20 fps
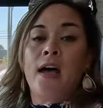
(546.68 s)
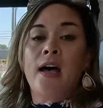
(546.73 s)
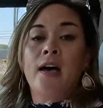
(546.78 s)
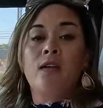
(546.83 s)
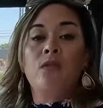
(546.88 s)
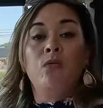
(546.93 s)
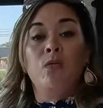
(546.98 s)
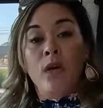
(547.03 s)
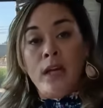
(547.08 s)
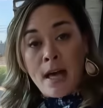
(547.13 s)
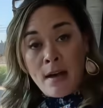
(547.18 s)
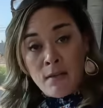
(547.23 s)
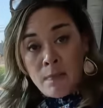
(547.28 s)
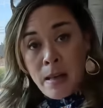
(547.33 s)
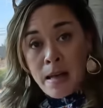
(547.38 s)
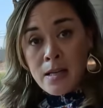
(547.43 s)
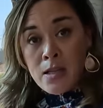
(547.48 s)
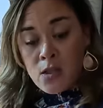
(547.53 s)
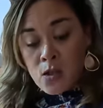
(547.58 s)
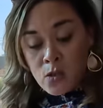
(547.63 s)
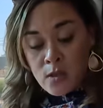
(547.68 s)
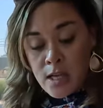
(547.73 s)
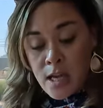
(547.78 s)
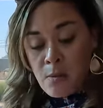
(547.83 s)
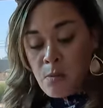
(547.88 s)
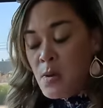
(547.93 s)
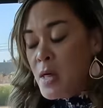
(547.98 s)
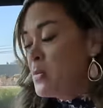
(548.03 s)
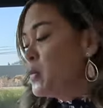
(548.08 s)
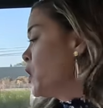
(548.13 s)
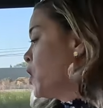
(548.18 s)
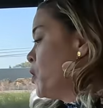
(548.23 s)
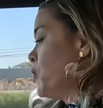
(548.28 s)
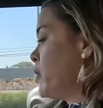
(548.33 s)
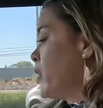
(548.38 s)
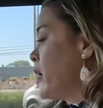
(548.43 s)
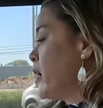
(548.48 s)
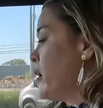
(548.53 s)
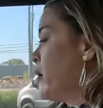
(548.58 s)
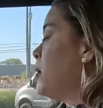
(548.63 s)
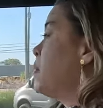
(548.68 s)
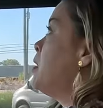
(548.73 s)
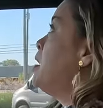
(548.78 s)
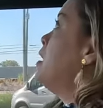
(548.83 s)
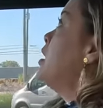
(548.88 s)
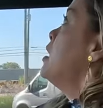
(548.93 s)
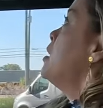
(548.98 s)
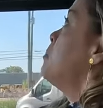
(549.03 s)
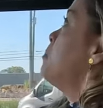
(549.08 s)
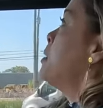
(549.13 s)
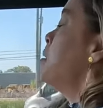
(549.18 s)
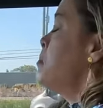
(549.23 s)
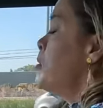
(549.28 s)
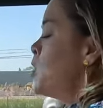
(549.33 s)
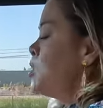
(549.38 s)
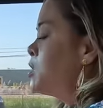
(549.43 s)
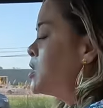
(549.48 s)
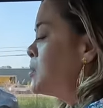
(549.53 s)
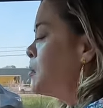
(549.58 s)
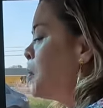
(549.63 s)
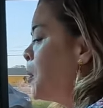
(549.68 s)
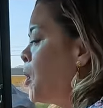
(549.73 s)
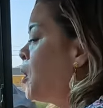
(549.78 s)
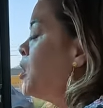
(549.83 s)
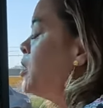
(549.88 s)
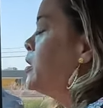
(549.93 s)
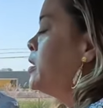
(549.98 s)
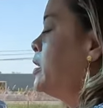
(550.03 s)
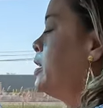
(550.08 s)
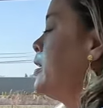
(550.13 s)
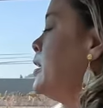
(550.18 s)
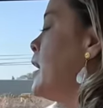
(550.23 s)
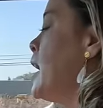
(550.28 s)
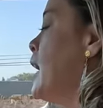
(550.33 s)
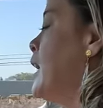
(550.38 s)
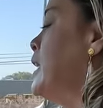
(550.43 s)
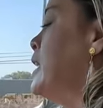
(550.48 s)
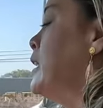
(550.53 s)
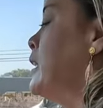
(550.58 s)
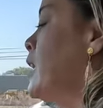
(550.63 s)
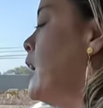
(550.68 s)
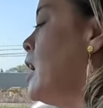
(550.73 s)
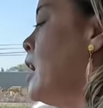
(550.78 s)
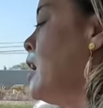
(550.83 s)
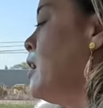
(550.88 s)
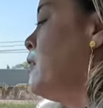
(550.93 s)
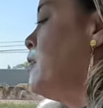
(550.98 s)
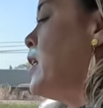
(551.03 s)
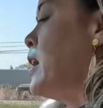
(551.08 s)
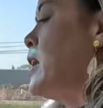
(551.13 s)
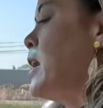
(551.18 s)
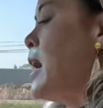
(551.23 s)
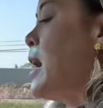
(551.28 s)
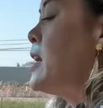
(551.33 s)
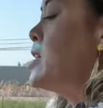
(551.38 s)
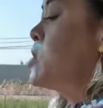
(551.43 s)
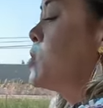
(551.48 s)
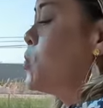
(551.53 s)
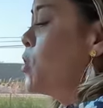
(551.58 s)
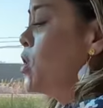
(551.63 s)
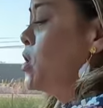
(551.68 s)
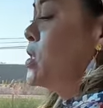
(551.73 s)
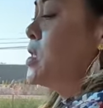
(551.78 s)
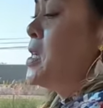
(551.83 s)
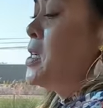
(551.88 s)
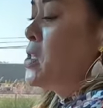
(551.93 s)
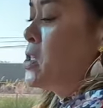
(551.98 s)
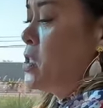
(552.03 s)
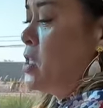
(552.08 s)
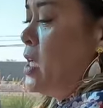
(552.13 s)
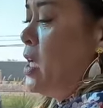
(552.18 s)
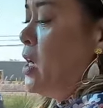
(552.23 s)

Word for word: Okay. We have a pedestal table that would go there. Yes. But most importantly, I love that it has a workstation.